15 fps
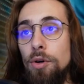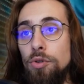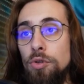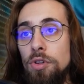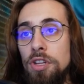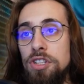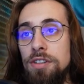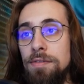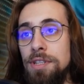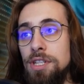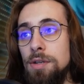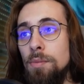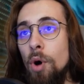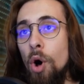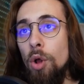go to the
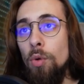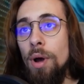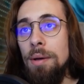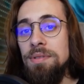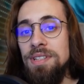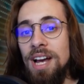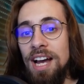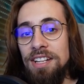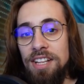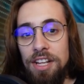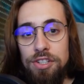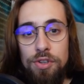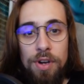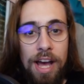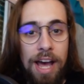GVG Mall website and you